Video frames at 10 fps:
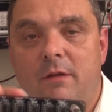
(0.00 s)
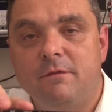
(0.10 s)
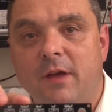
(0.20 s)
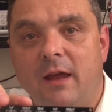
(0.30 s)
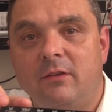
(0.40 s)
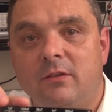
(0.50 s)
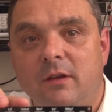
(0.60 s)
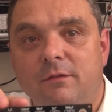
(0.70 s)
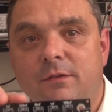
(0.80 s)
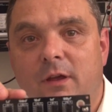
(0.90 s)
And in fact,
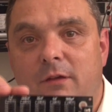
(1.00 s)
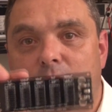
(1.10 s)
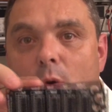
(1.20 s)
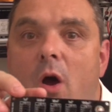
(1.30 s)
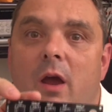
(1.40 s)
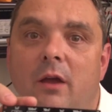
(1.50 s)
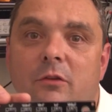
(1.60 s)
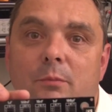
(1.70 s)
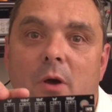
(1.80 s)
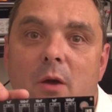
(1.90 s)
if you are going
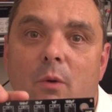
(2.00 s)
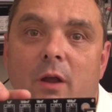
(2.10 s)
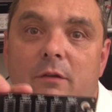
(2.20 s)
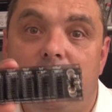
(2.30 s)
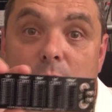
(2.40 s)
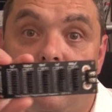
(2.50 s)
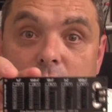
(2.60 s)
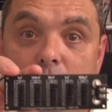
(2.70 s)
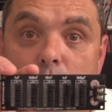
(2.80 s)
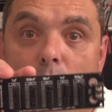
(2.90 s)
to buy one, if you
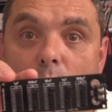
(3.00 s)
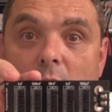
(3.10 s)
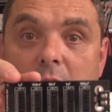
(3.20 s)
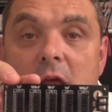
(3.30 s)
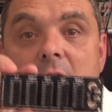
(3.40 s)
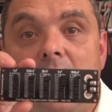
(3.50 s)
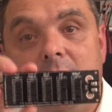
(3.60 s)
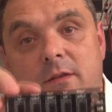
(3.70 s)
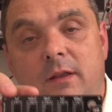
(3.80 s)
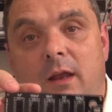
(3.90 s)
do want one
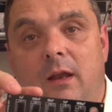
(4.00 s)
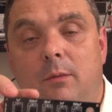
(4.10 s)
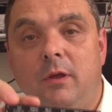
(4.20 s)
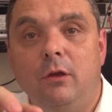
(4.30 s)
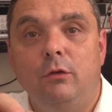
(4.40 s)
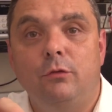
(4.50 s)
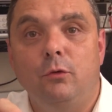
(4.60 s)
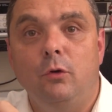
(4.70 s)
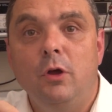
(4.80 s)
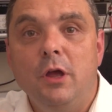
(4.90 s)
and you think they're going to be
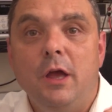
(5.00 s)
useful,